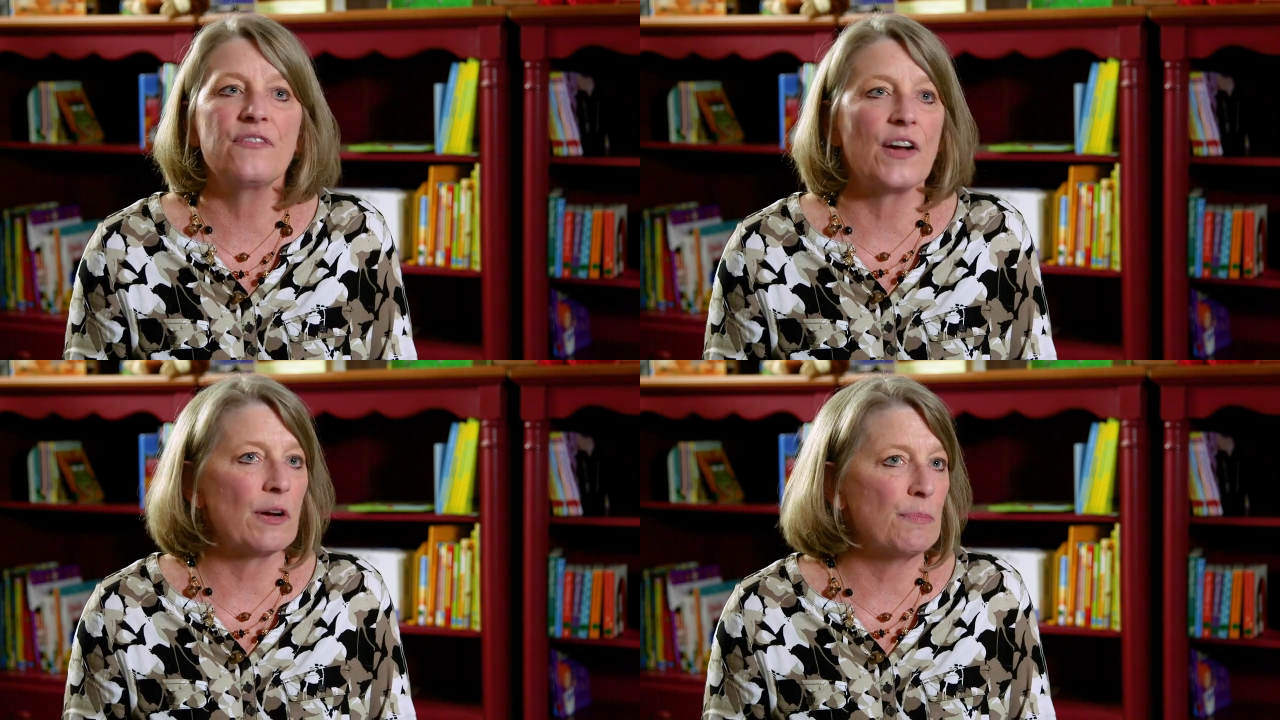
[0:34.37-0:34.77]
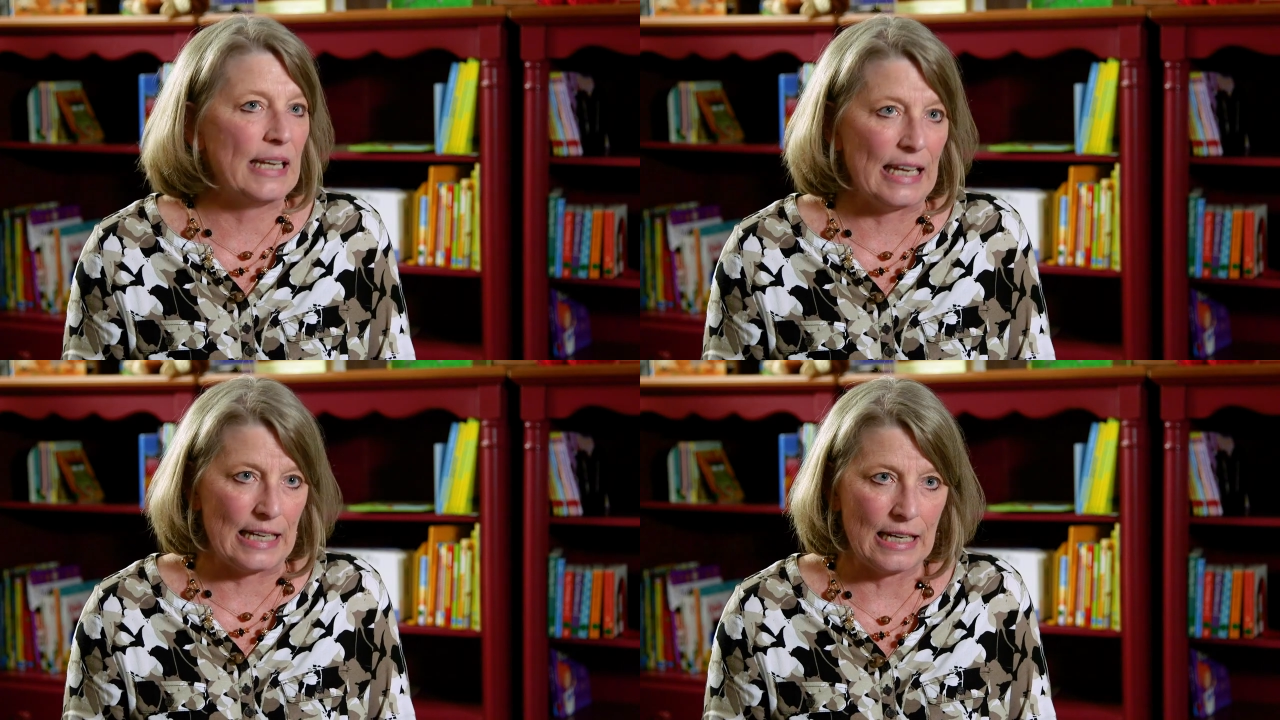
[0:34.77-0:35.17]
the very
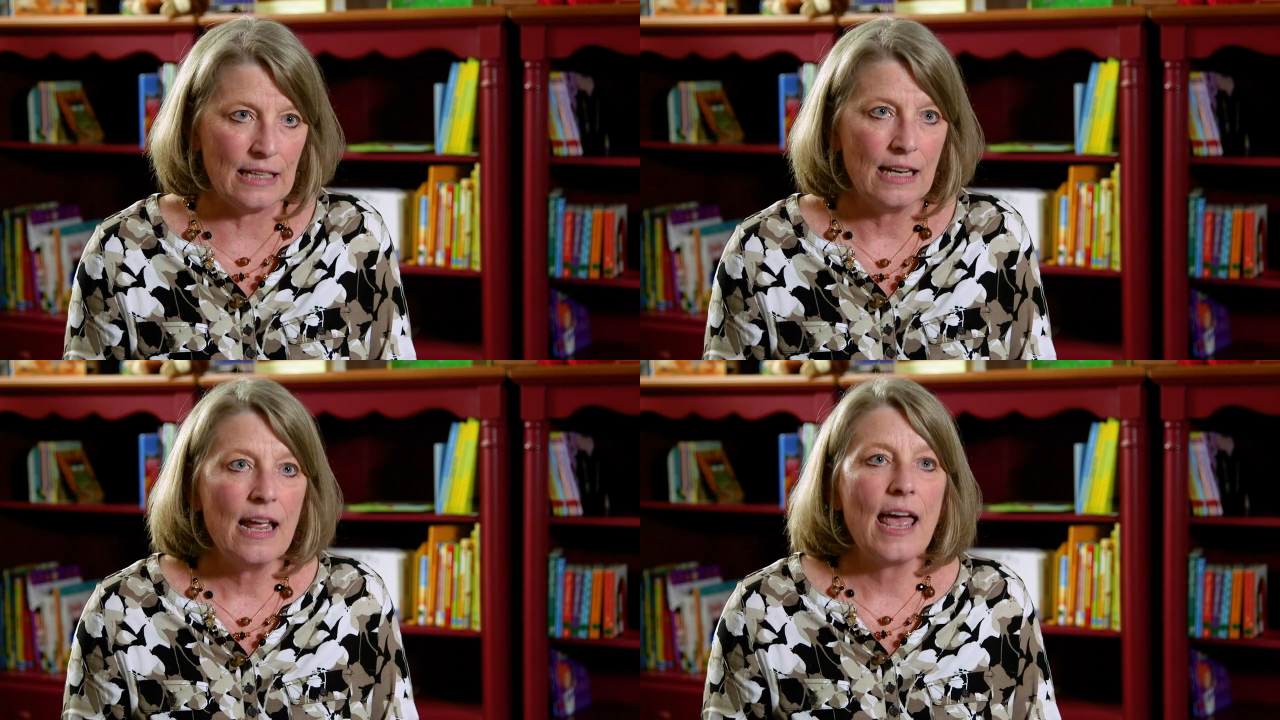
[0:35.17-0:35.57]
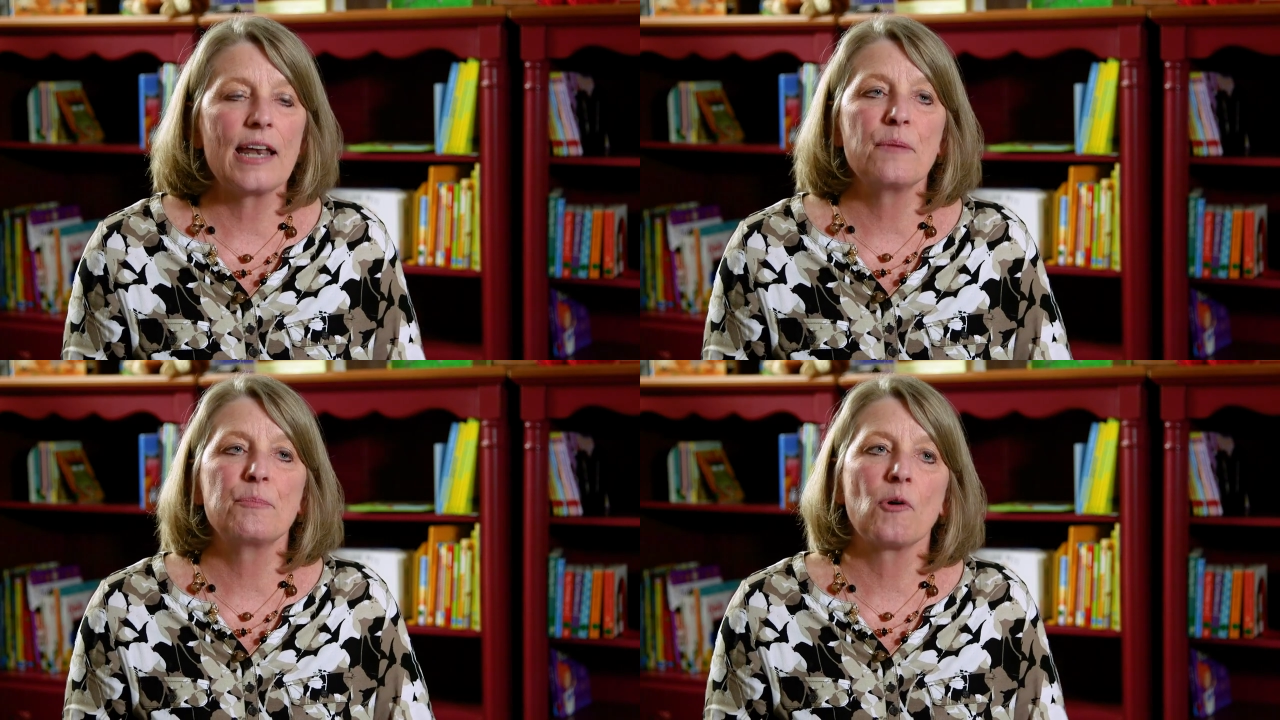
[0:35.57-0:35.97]
beginning
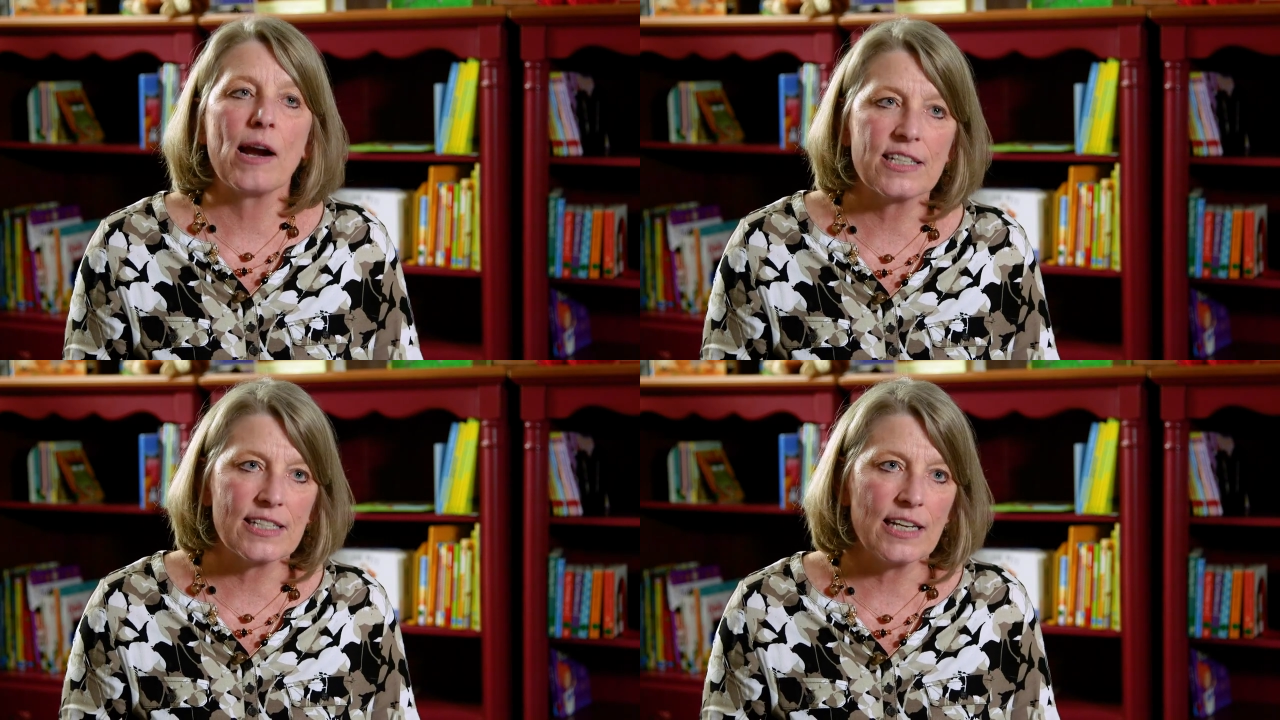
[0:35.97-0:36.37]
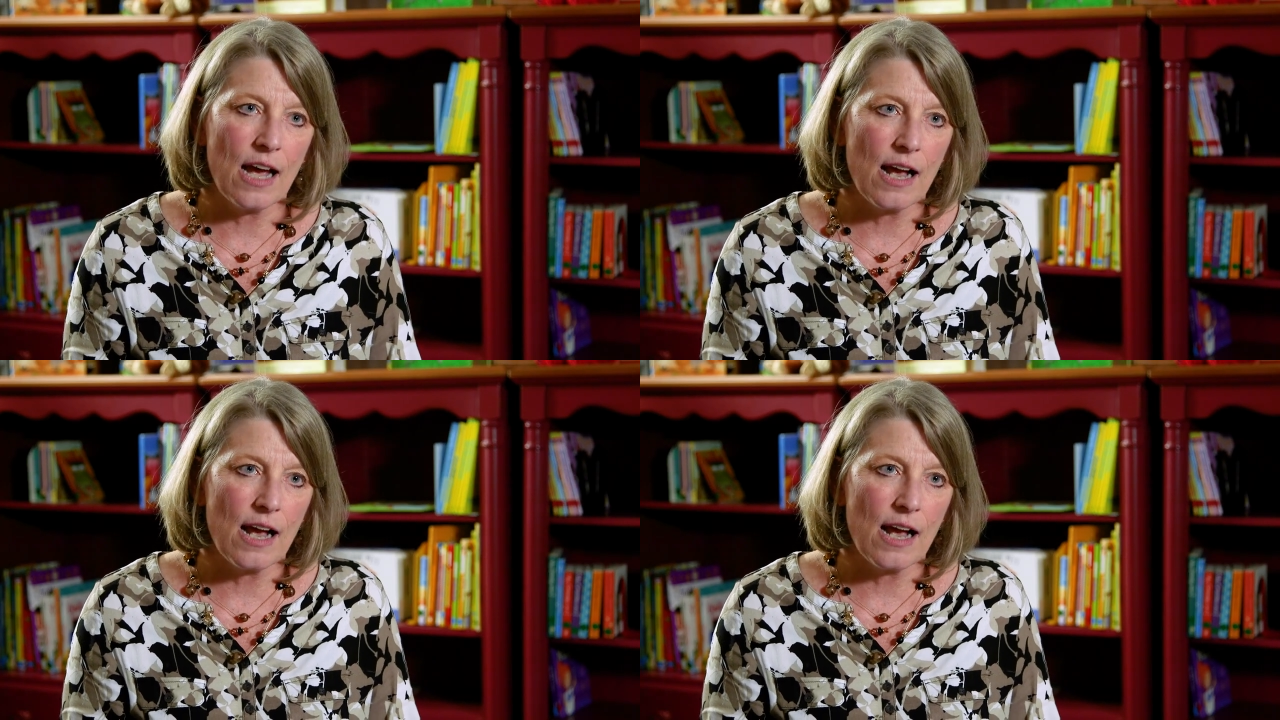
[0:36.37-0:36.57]
at embracing